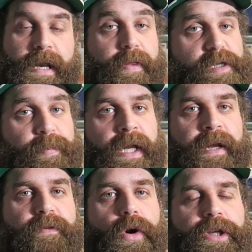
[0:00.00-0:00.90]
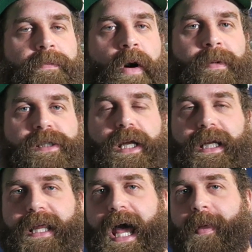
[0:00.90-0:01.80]
Now there's plenty of golden moments
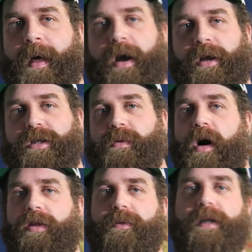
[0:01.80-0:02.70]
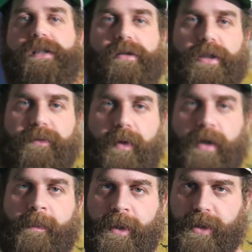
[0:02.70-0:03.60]
like that. I'm not gonna do all the research for
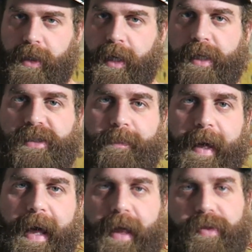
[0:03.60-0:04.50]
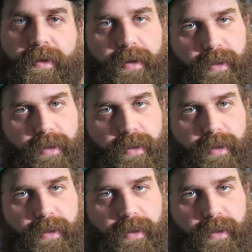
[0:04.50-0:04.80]
you. I'm gonna show you guys the path.